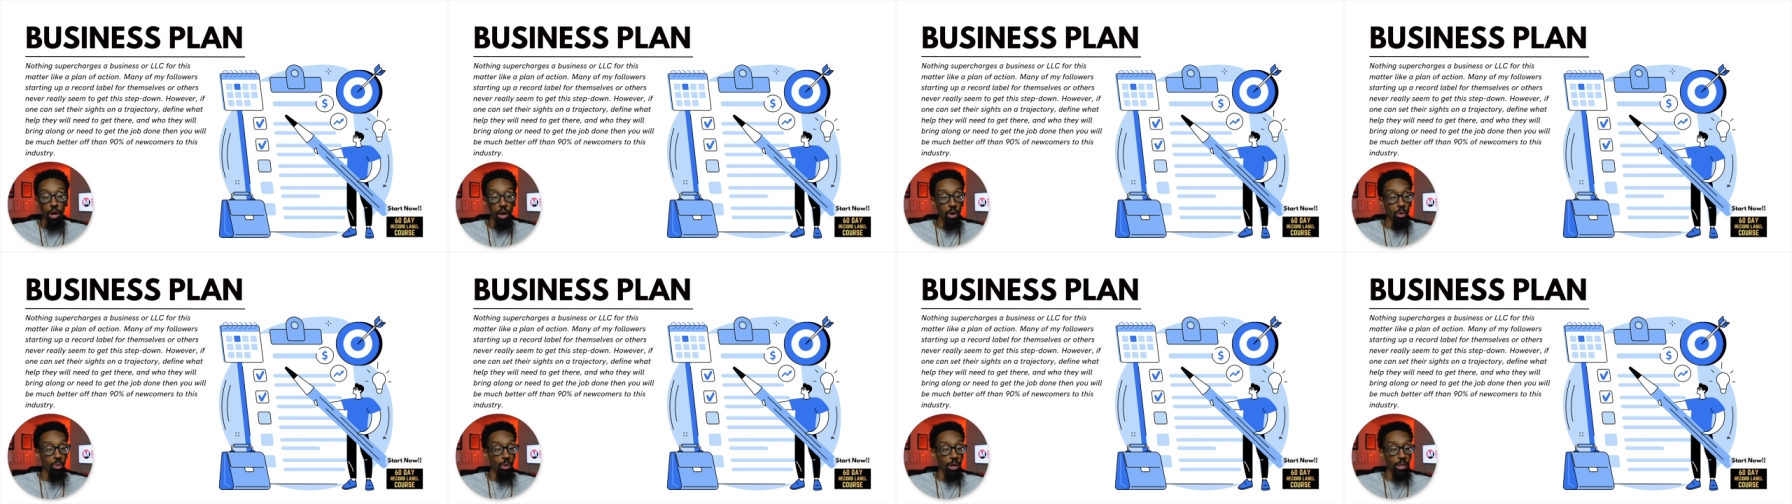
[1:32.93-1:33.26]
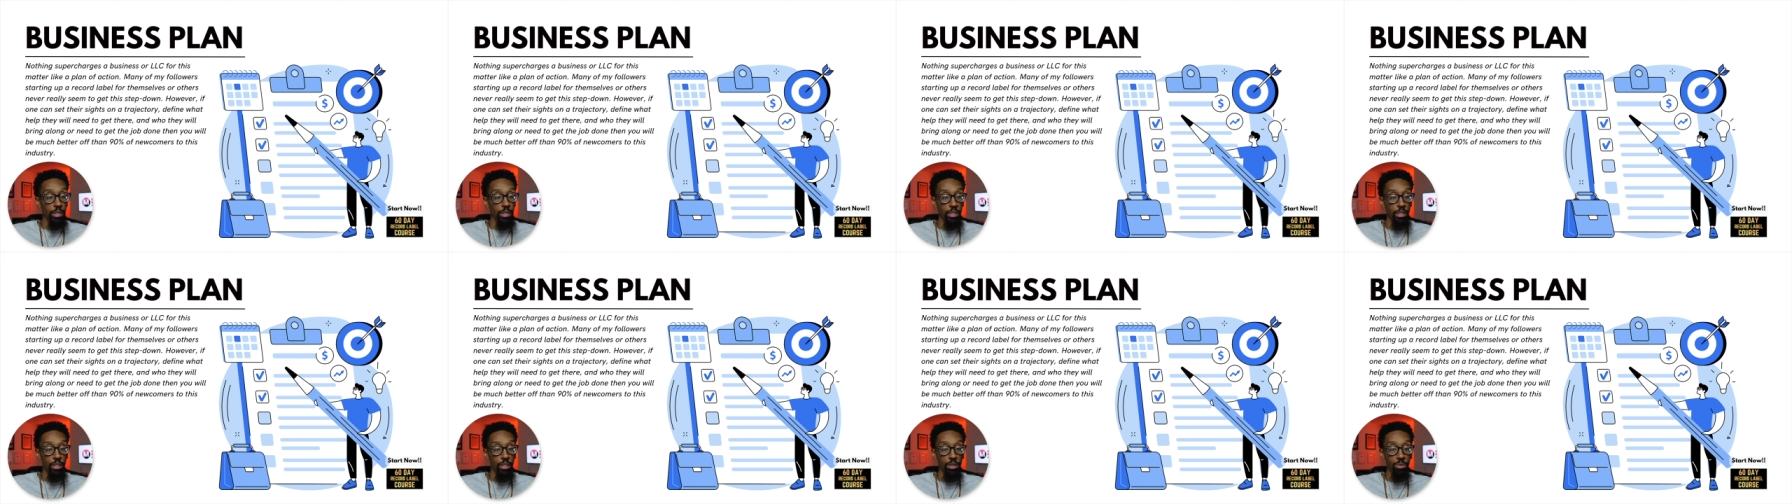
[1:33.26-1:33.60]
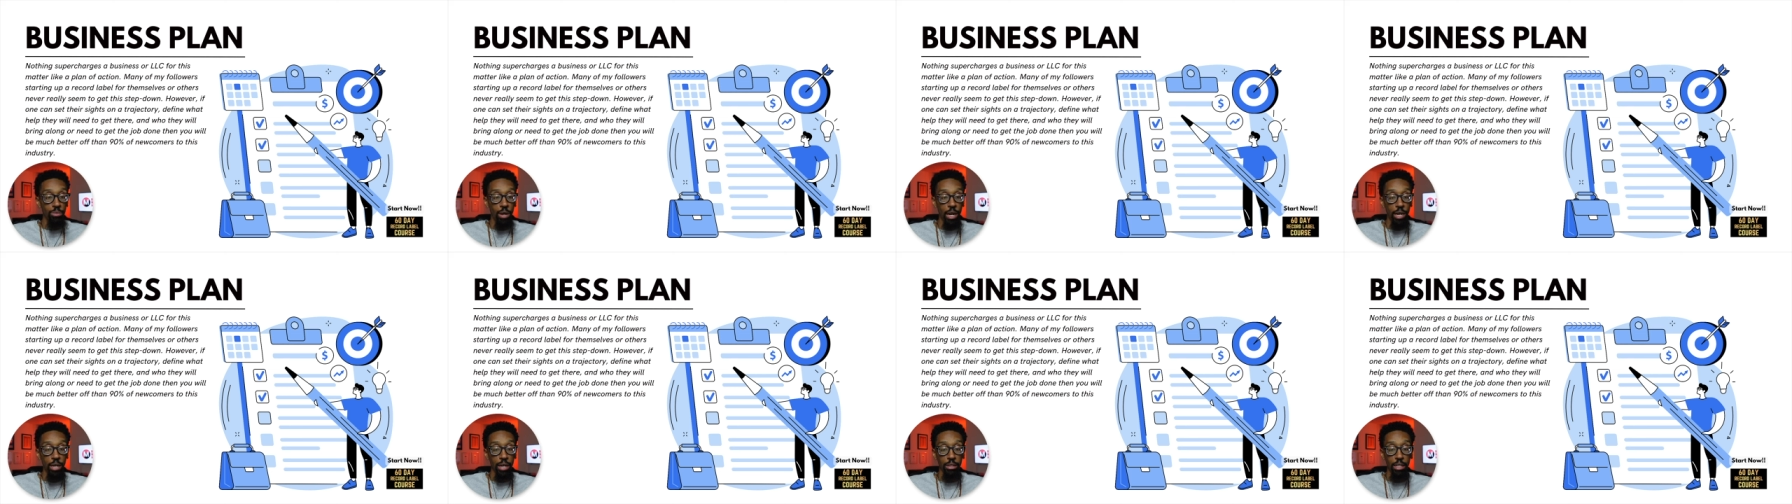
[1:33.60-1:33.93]
or whether you're the
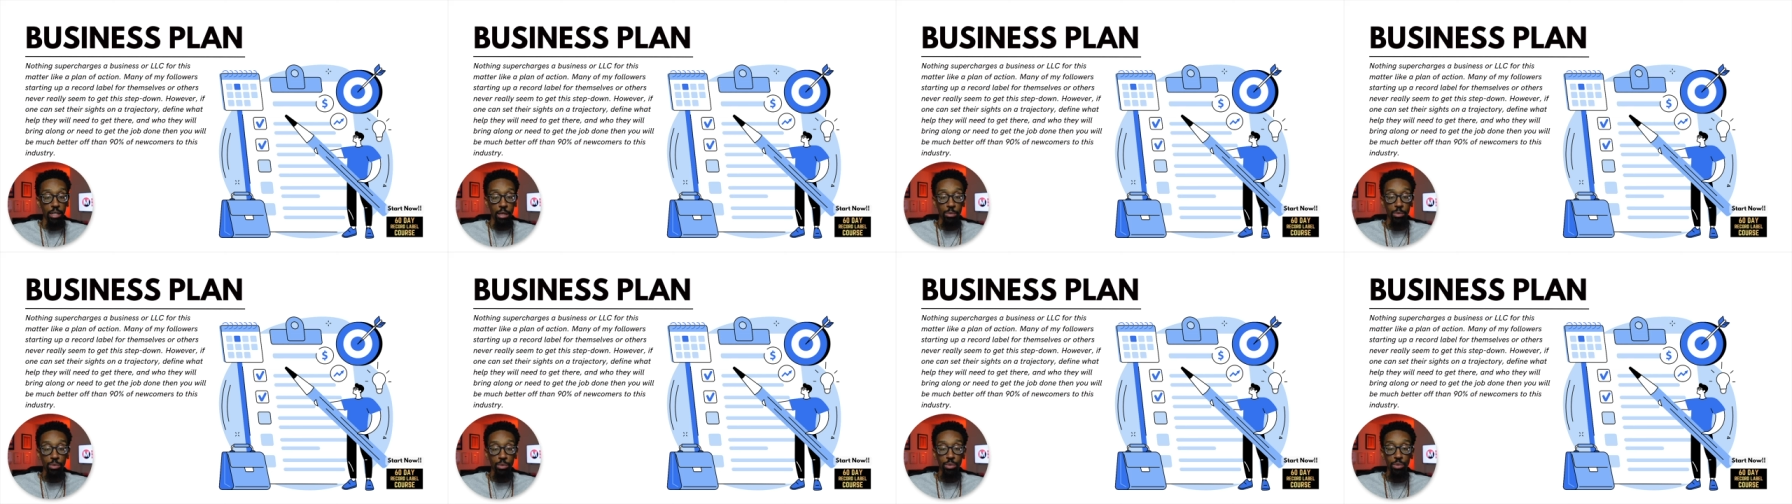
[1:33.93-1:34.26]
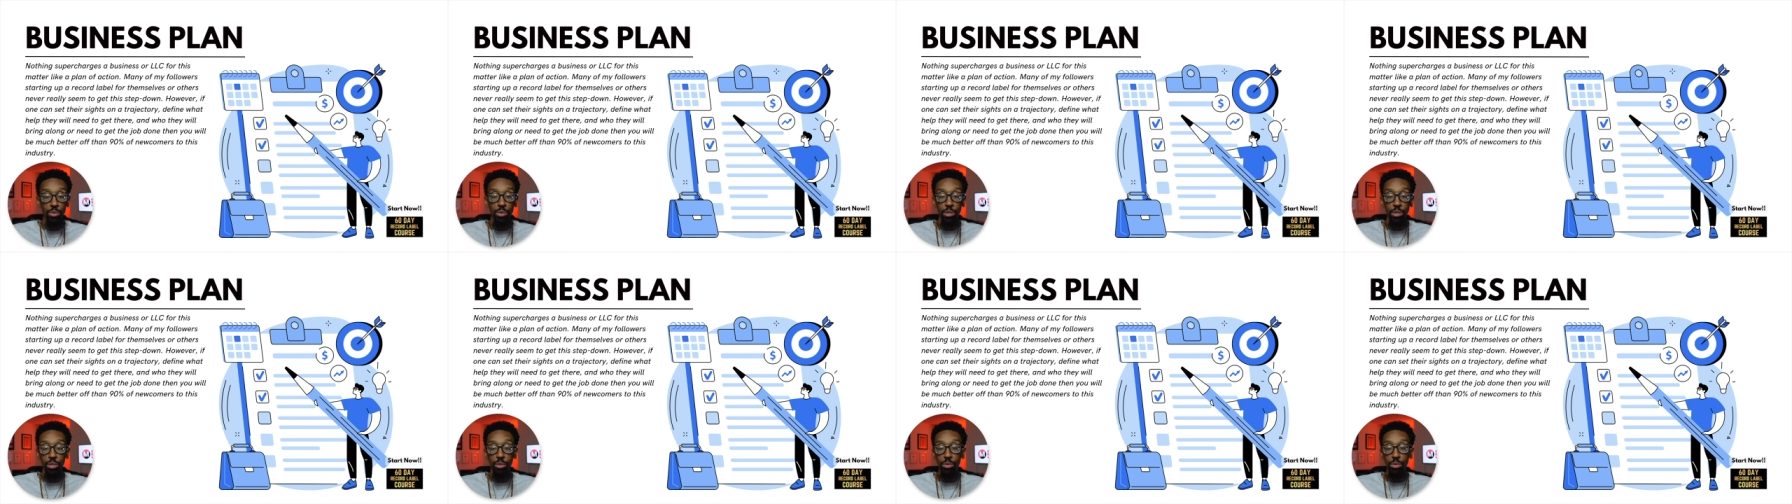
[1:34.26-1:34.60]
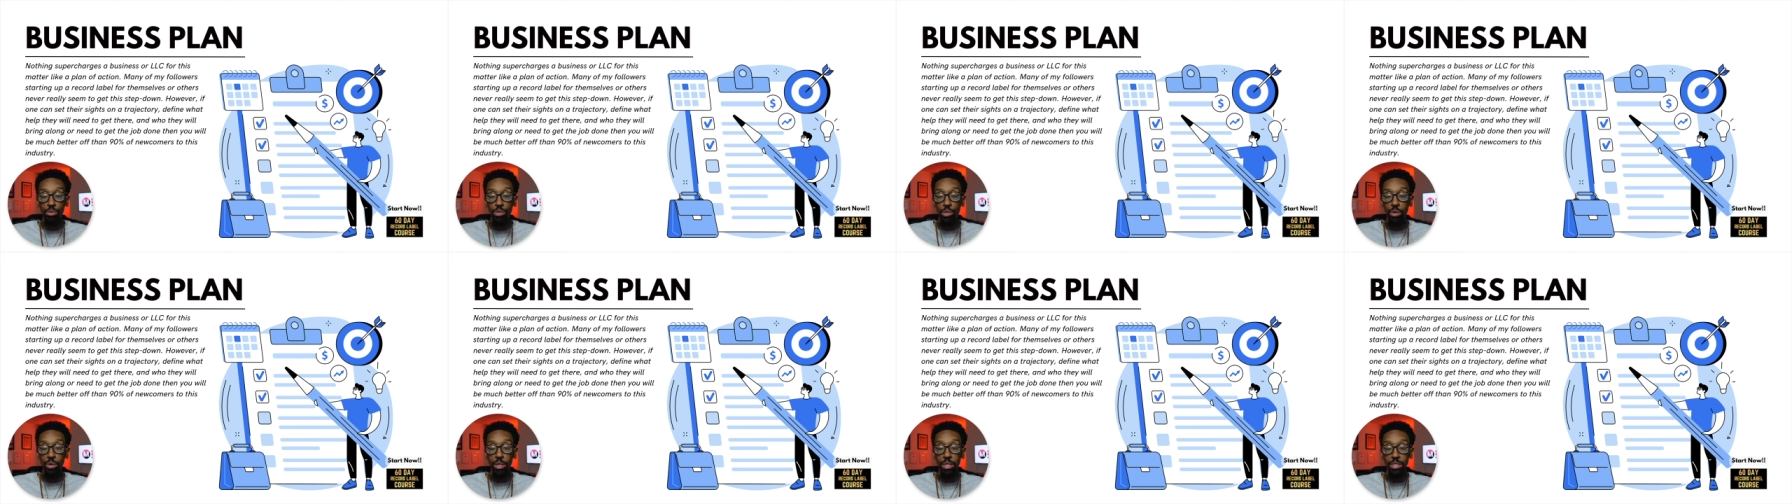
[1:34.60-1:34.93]
record label who,
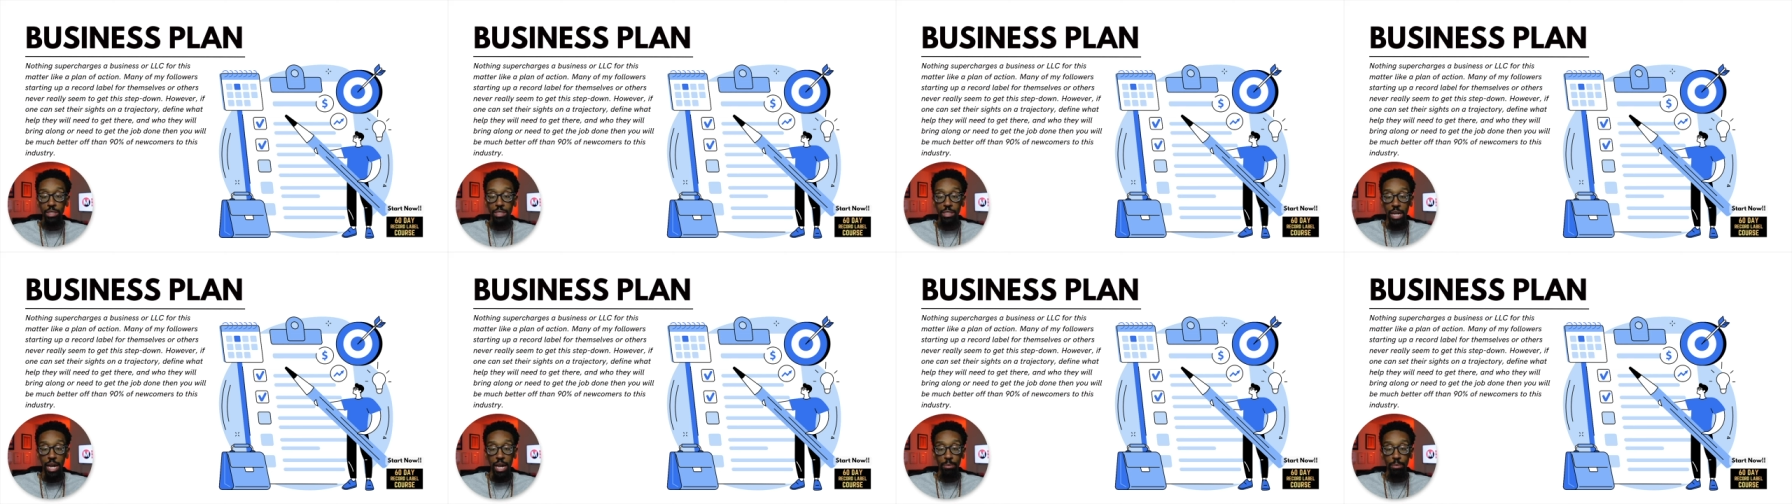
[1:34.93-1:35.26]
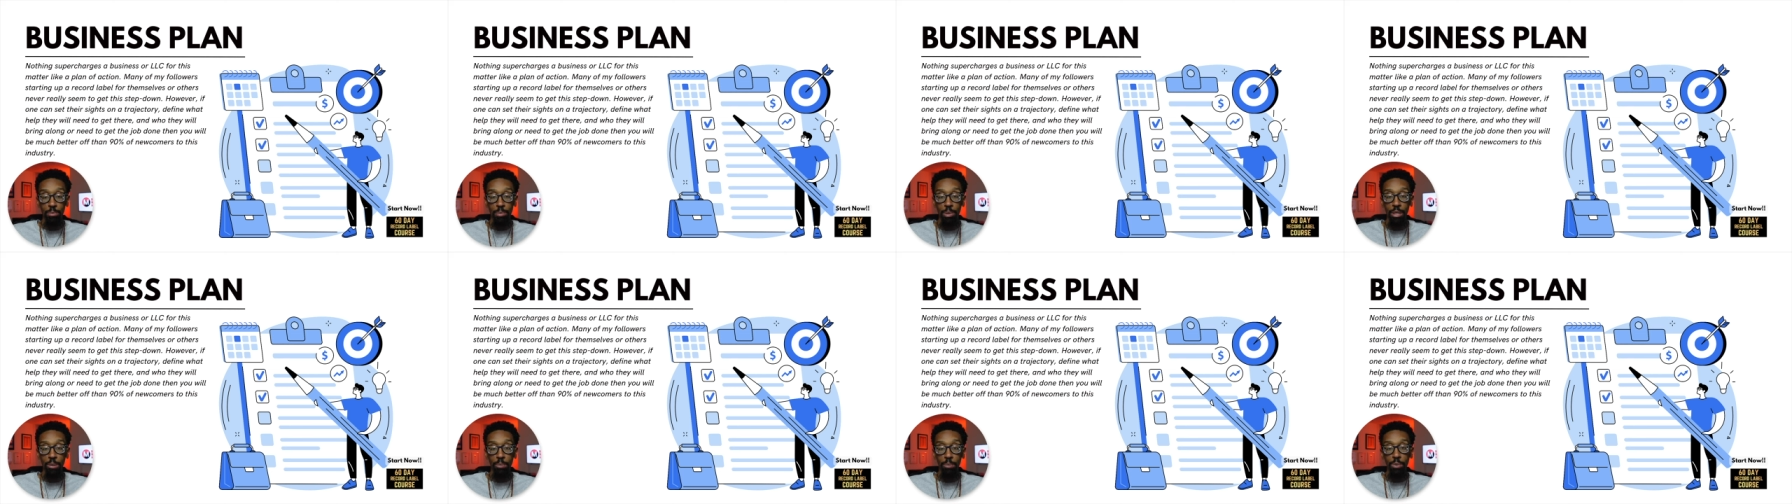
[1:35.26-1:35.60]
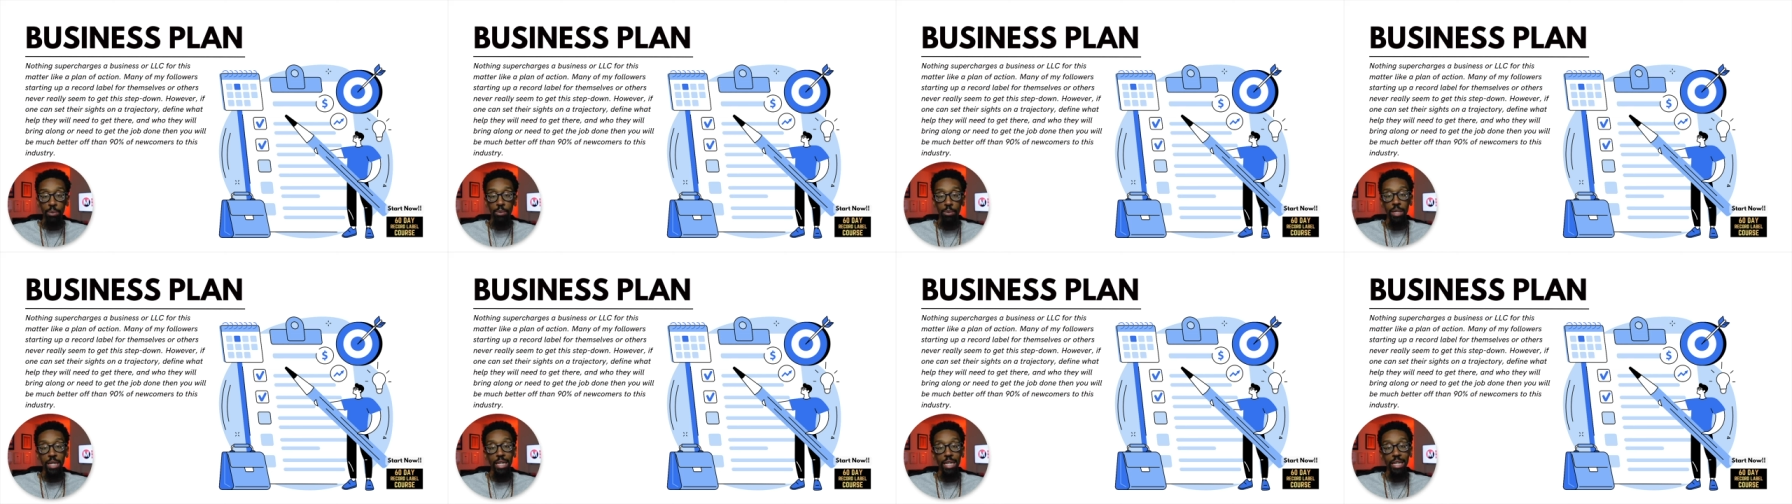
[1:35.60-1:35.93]
who's going to sign
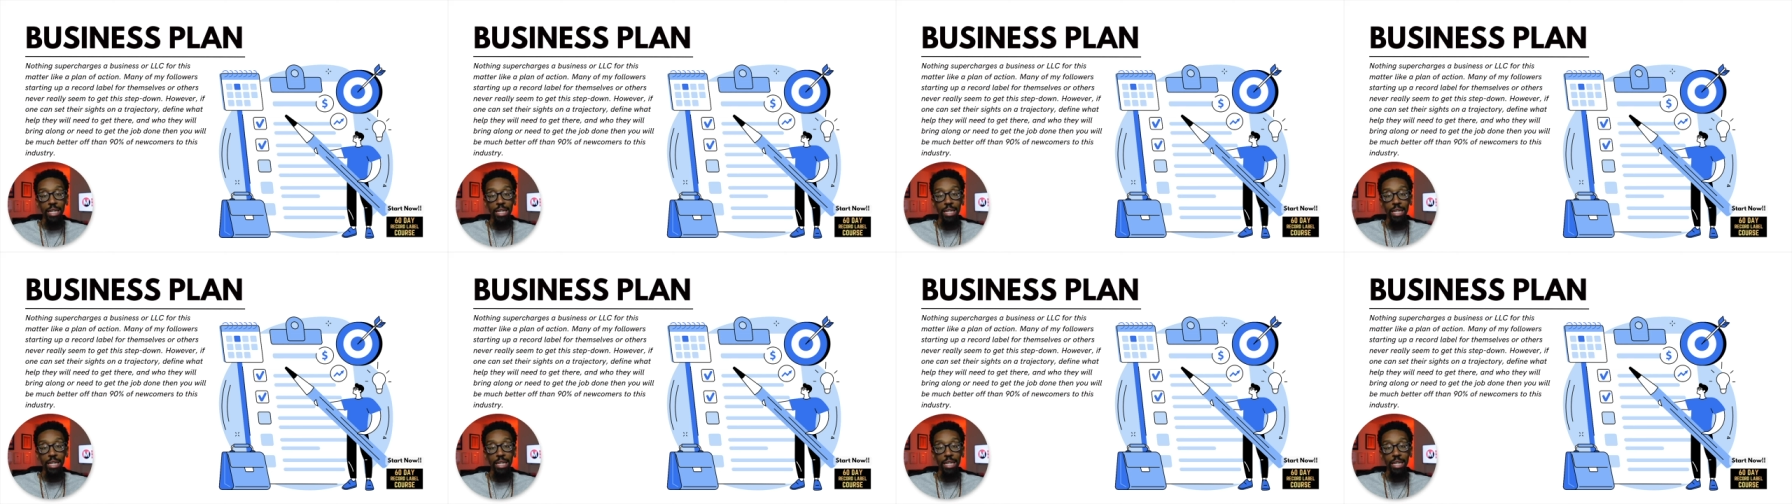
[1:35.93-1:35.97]
people,